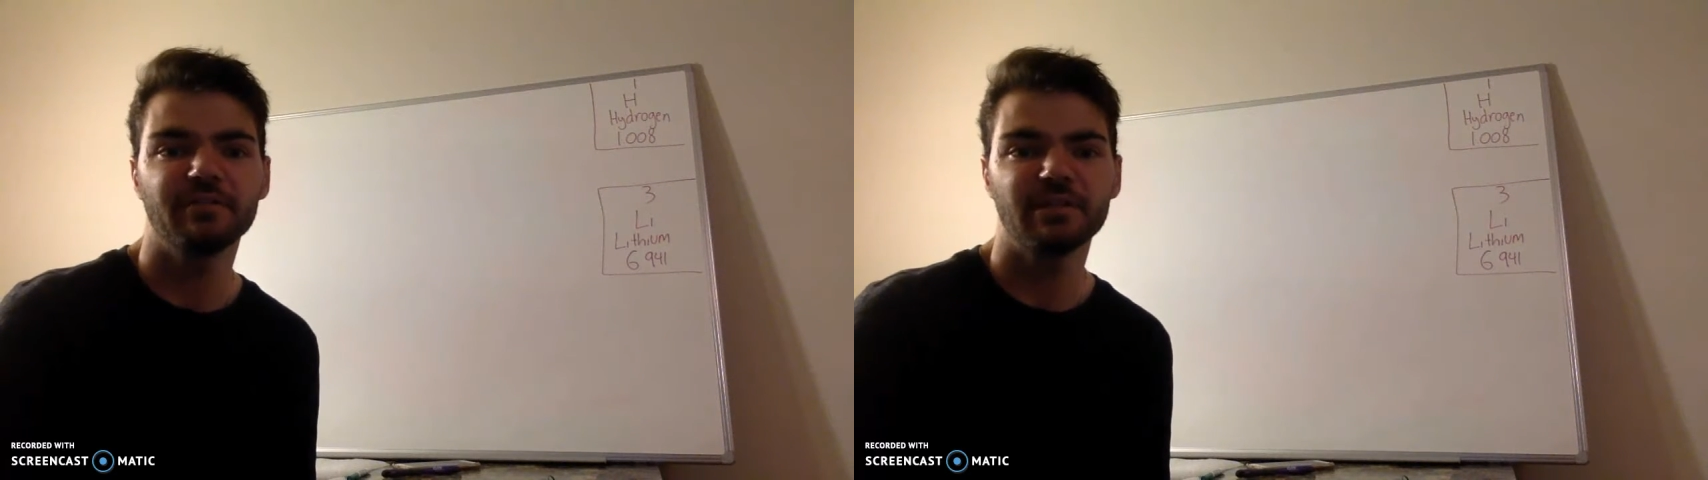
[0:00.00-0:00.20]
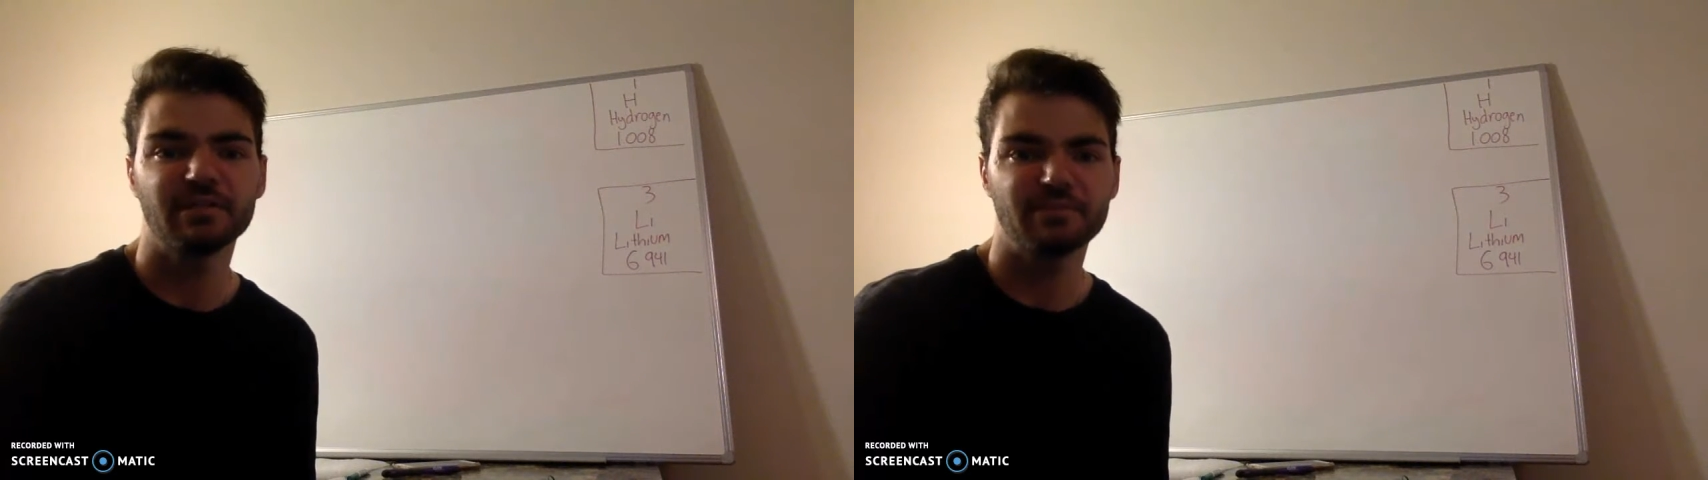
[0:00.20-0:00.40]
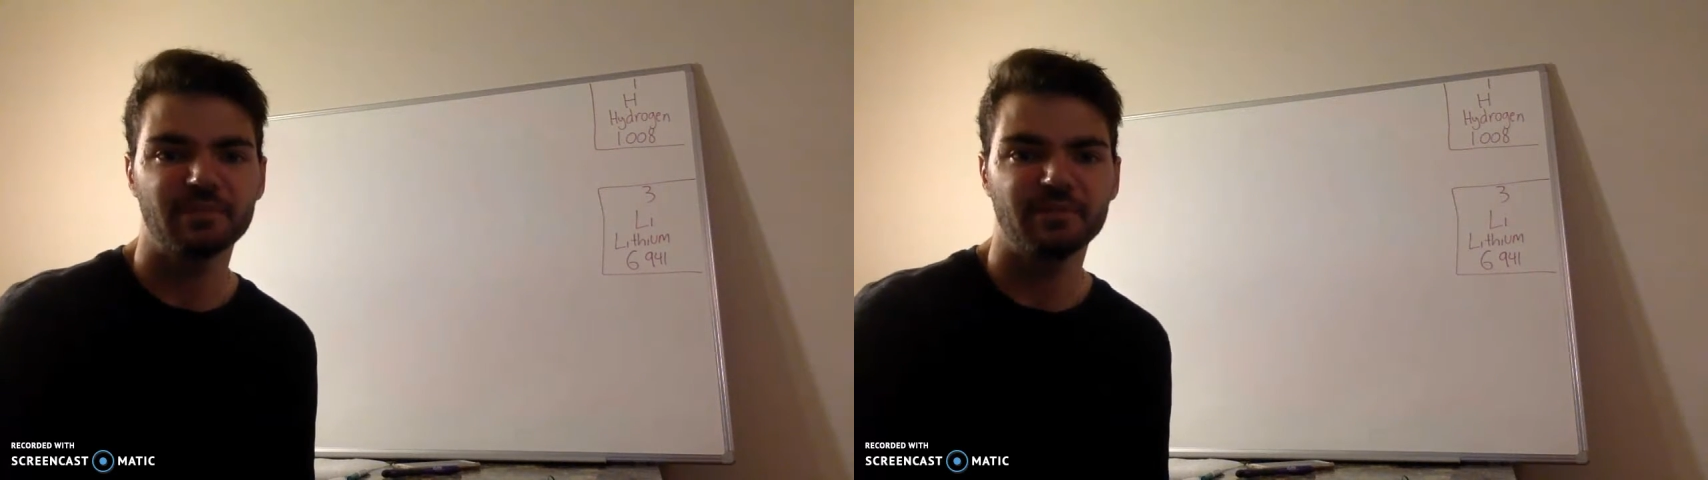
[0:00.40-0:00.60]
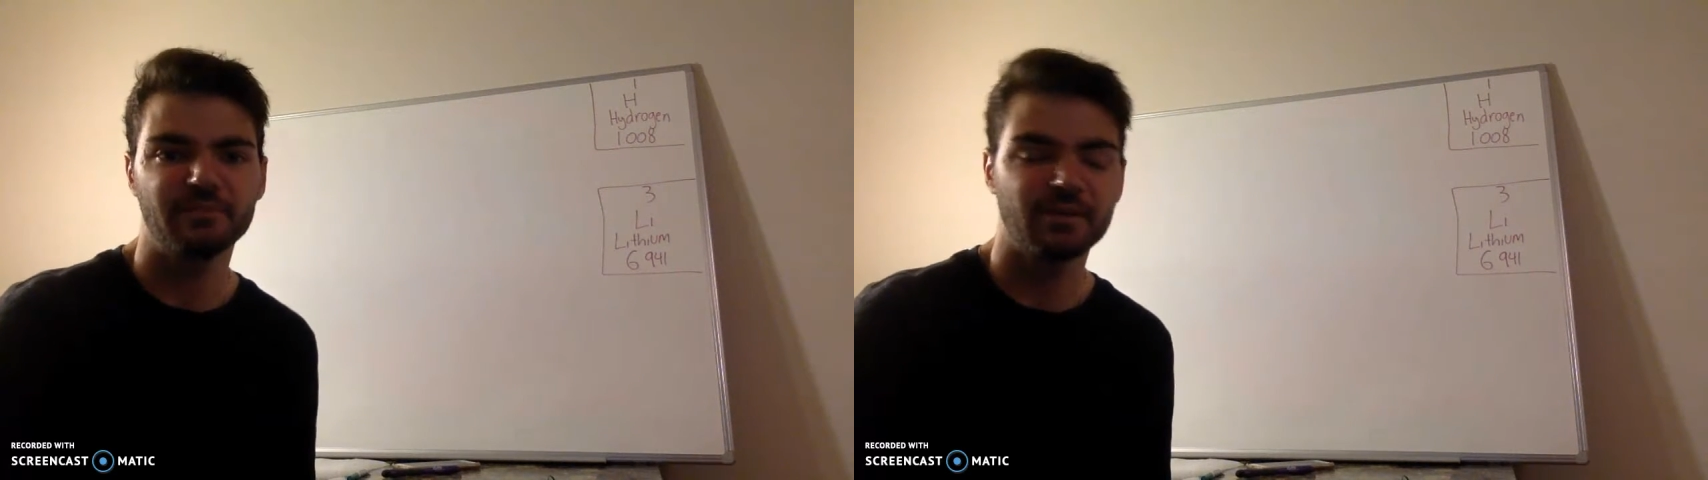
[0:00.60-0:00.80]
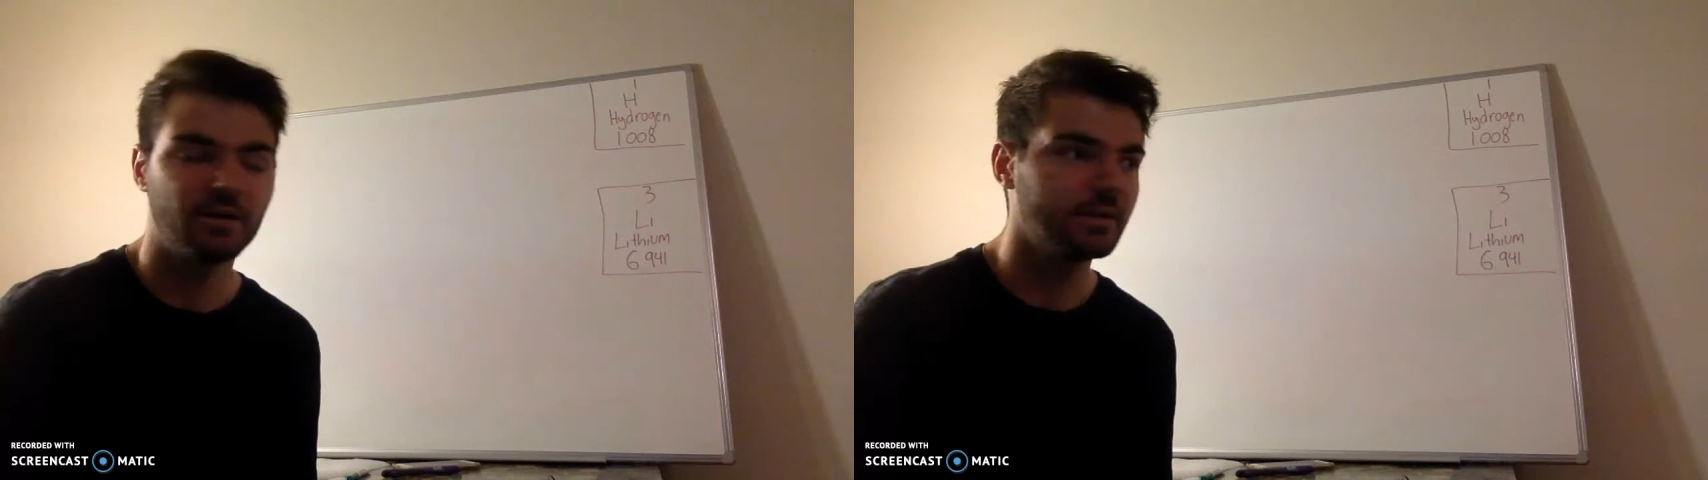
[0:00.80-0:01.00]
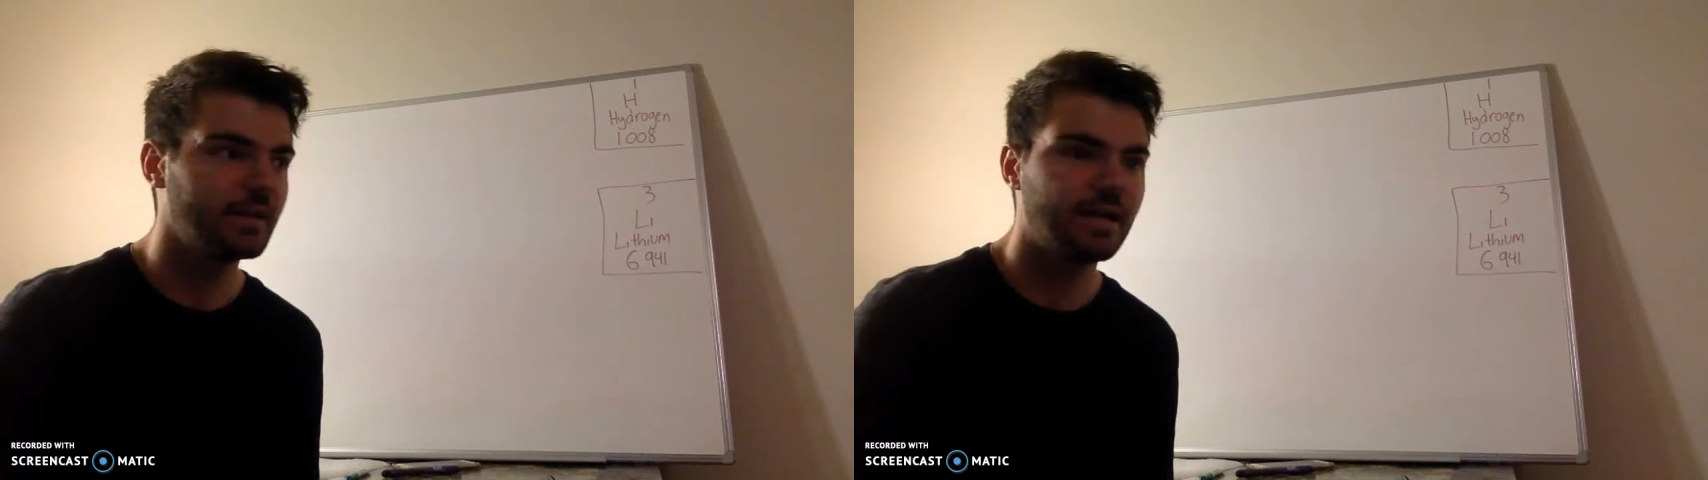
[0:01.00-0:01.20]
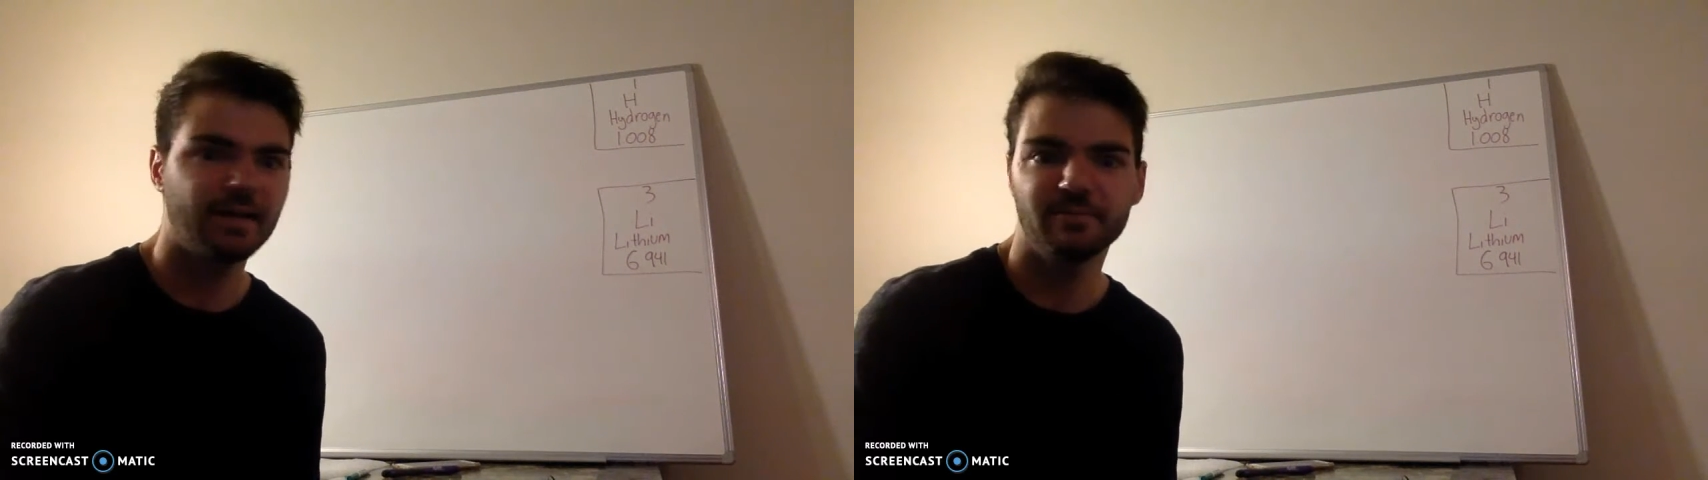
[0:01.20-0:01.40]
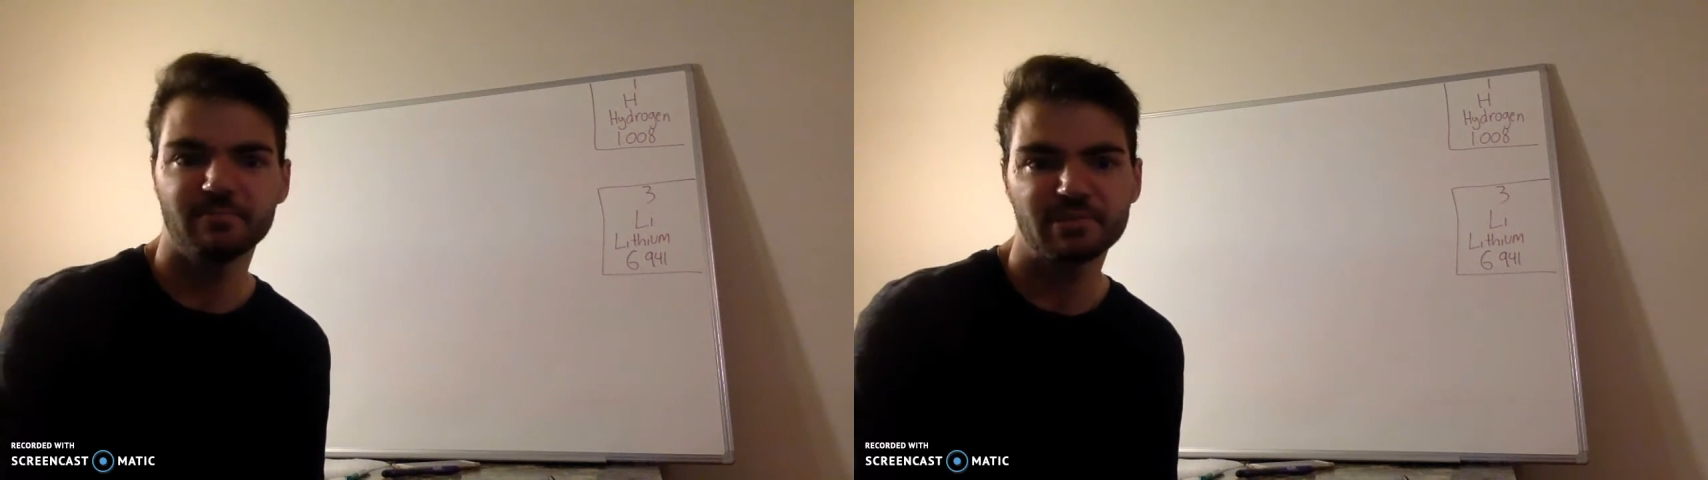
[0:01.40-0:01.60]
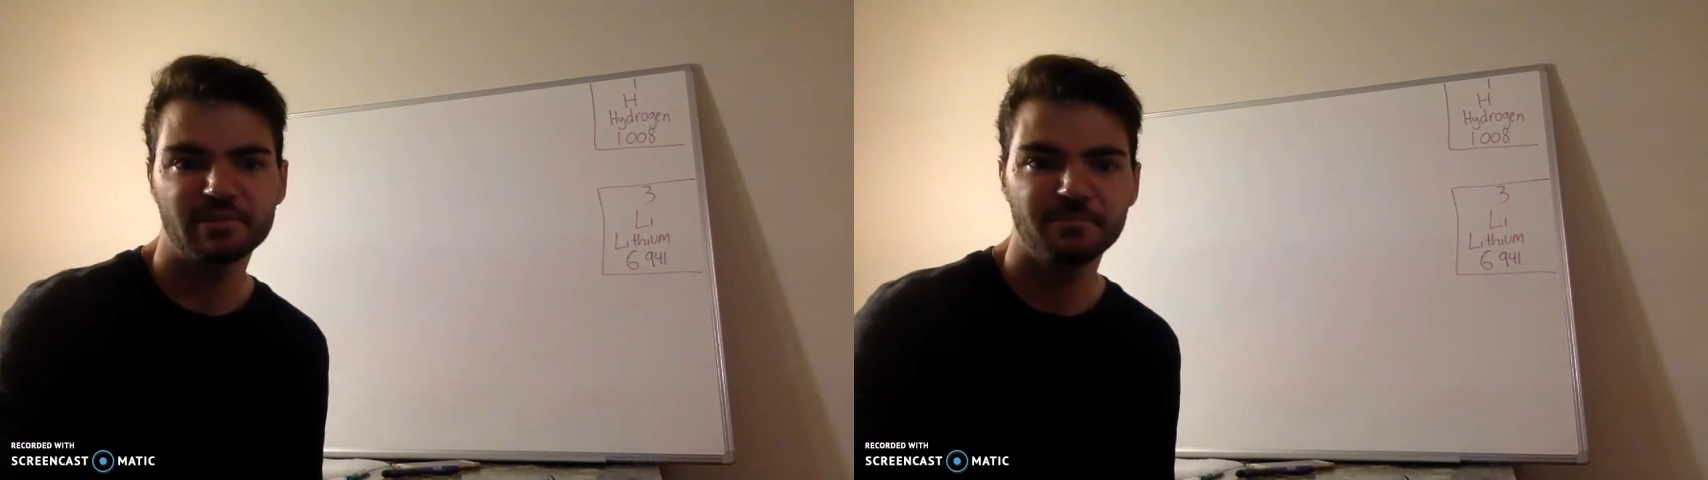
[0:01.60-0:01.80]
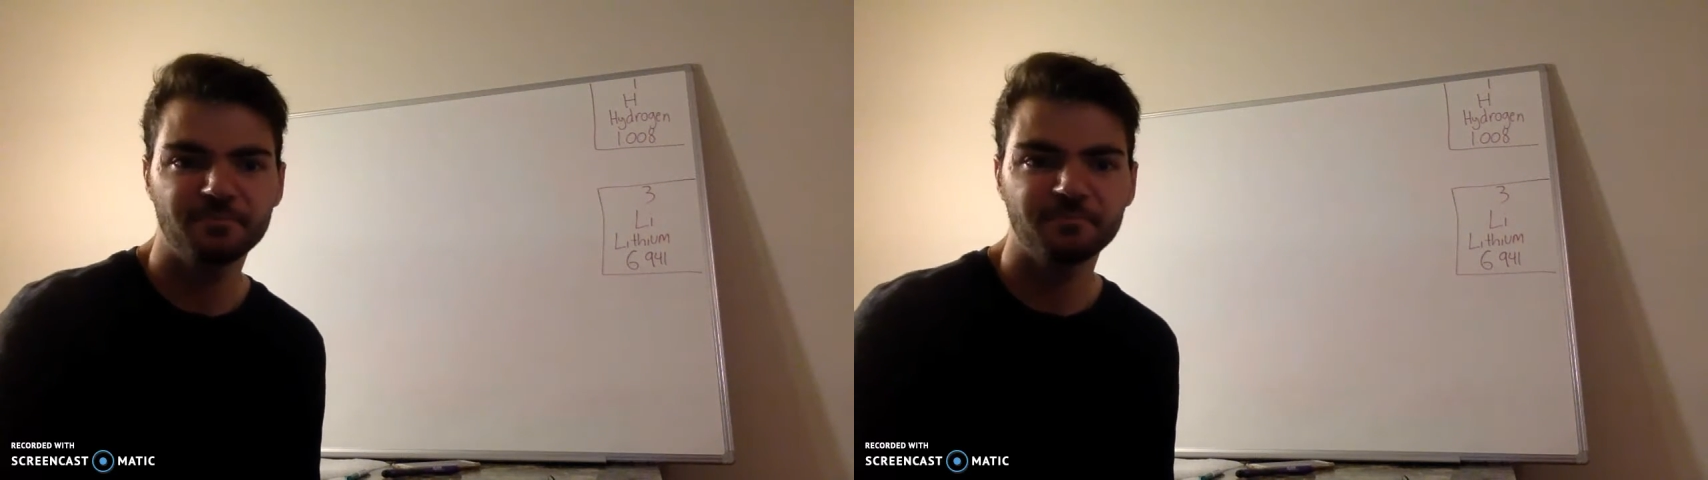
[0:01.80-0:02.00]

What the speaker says: things that we call atoms.